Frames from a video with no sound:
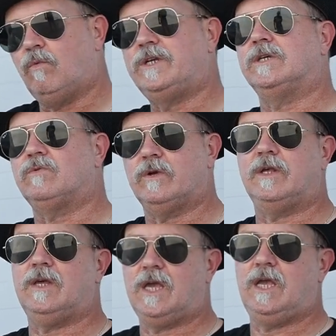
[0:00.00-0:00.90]
which is
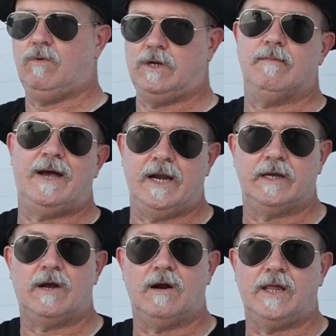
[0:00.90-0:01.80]
really the key when you're buying a
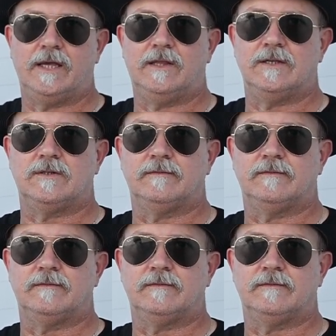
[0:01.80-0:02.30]
car like this.